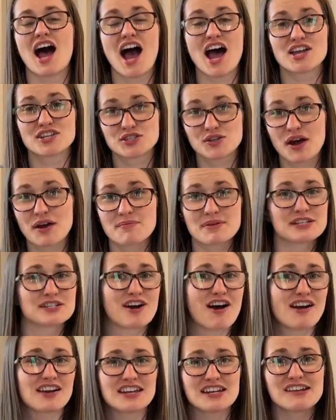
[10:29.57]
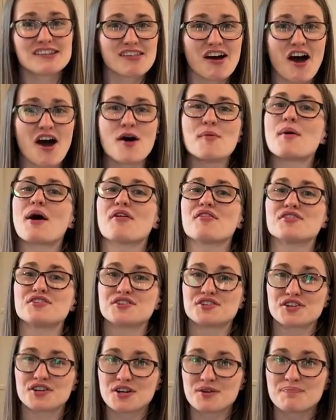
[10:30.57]
So I've been talking a lot about the
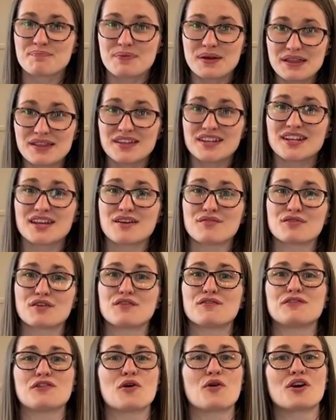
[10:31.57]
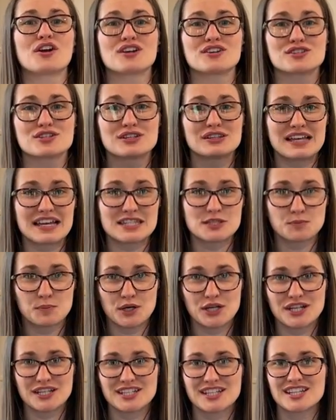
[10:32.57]
durability of the floor, so let's put
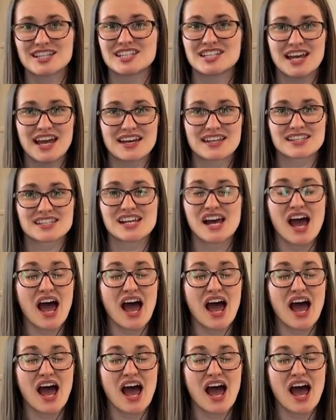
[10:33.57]
it to the test.